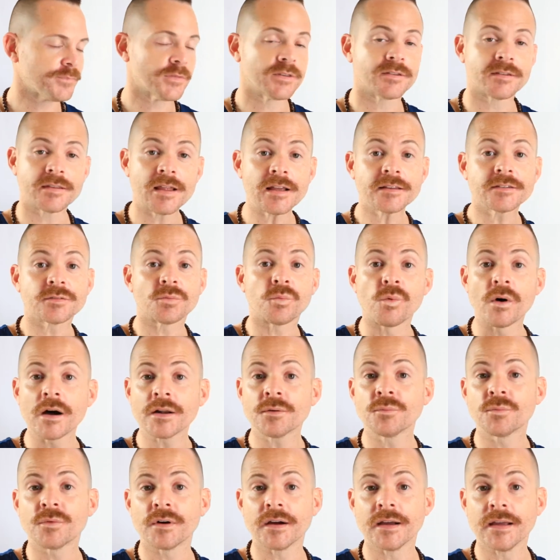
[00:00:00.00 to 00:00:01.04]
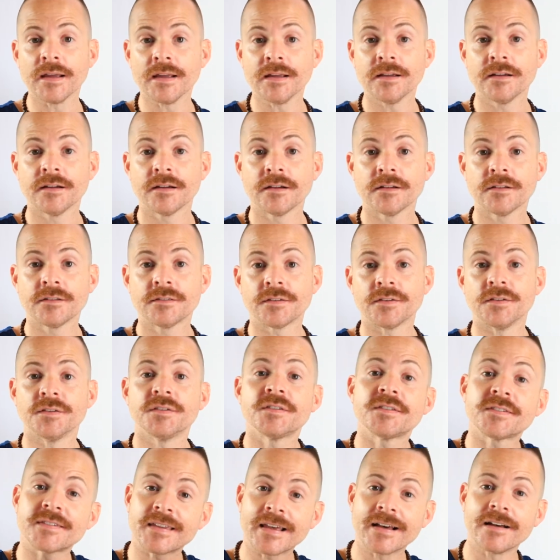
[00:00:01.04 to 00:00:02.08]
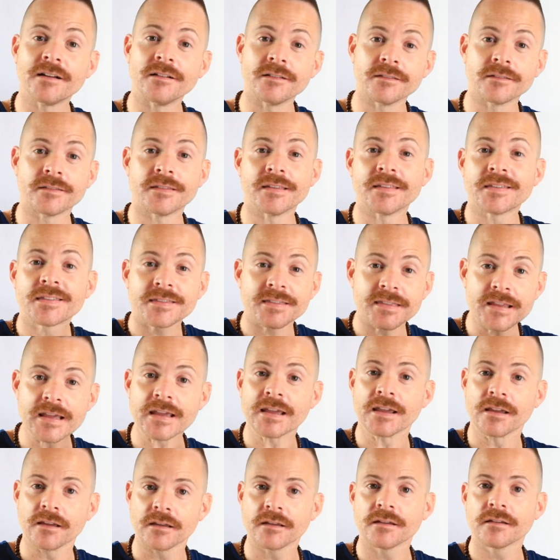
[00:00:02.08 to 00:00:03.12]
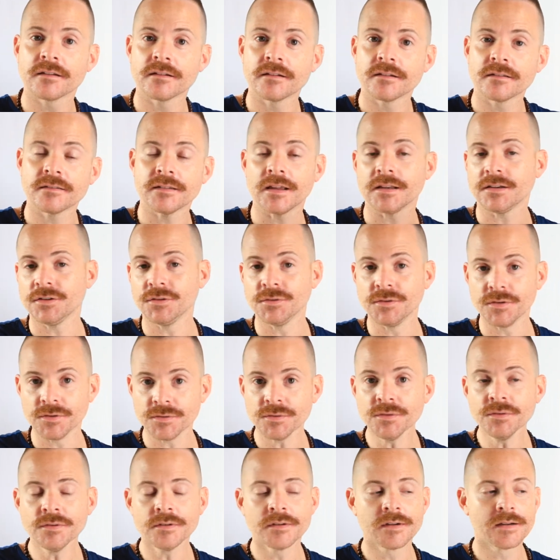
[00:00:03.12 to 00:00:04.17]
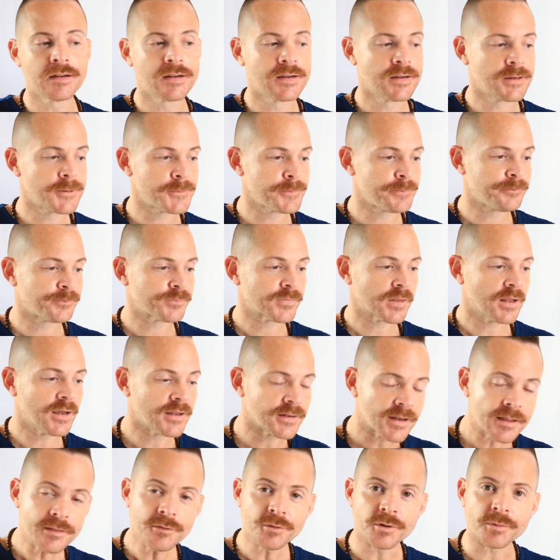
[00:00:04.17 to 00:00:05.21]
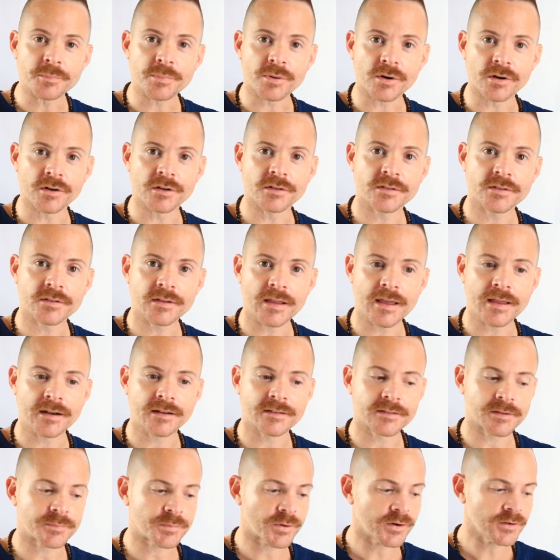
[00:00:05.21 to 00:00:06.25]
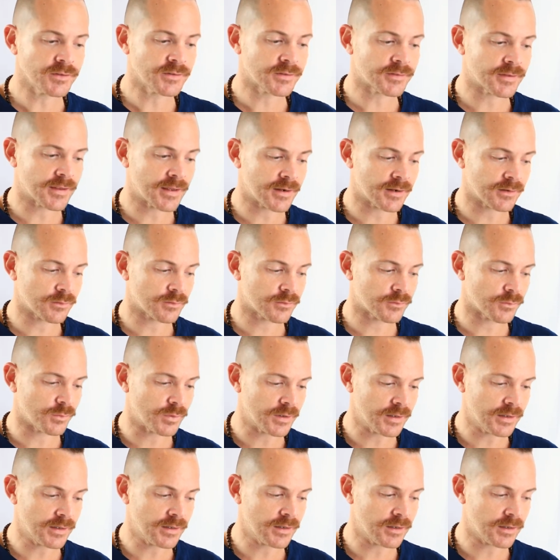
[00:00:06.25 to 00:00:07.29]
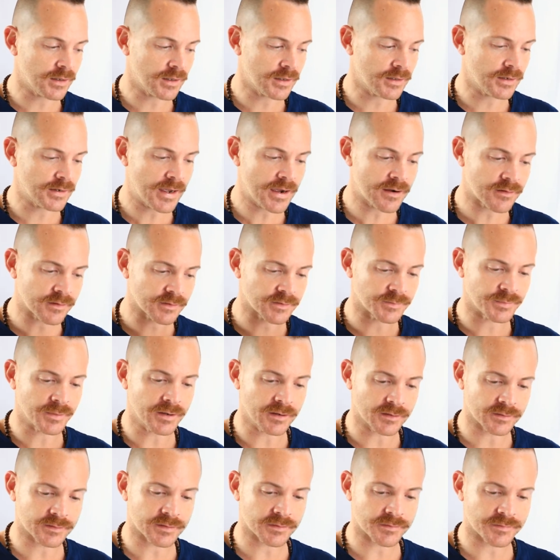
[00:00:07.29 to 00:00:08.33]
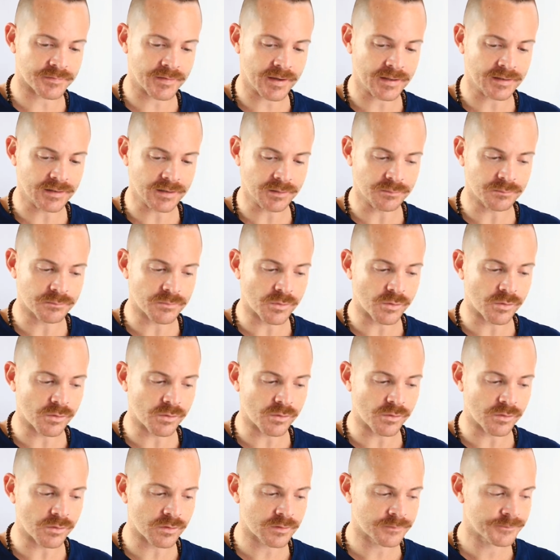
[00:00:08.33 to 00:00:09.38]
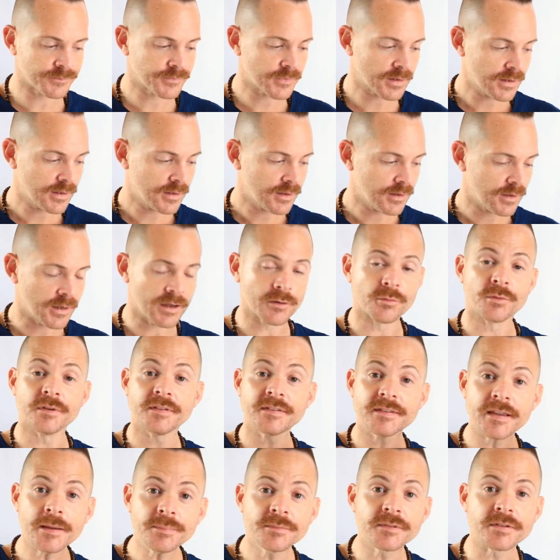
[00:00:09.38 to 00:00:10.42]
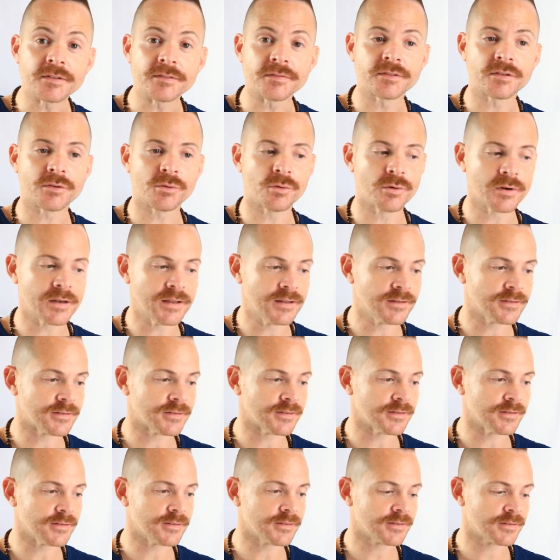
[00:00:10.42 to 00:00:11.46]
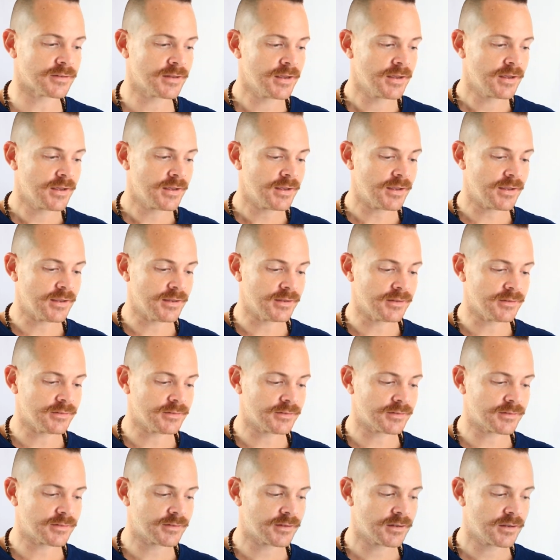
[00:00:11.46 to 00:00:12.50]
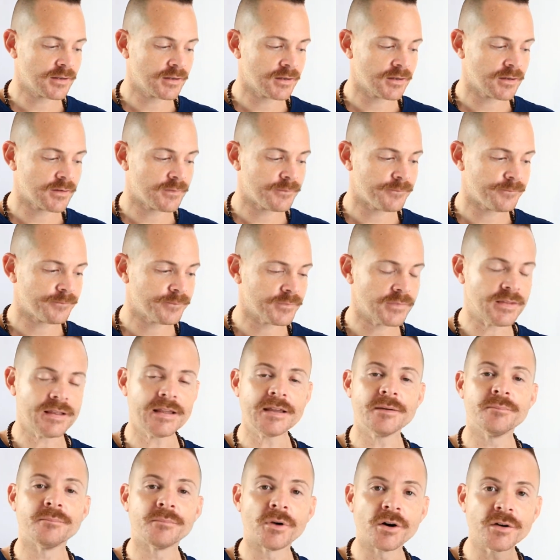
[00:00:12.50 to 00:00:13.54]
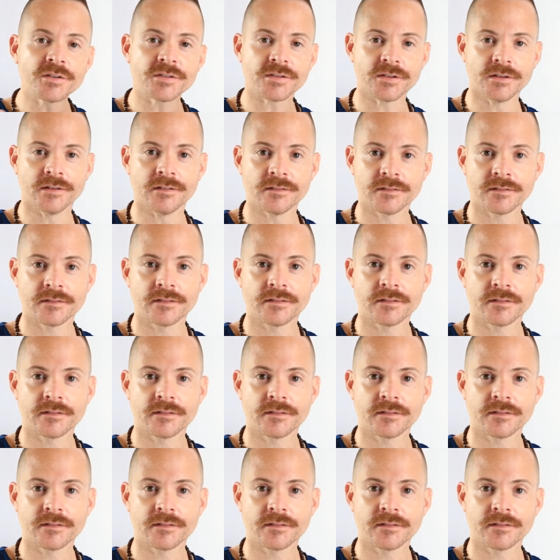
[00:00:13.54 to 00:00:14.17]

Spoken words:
So that's one way to sell the thing that you do. Another approach, and it's an approach that we, in our experience, are finding more receptive to audiences, is the emotion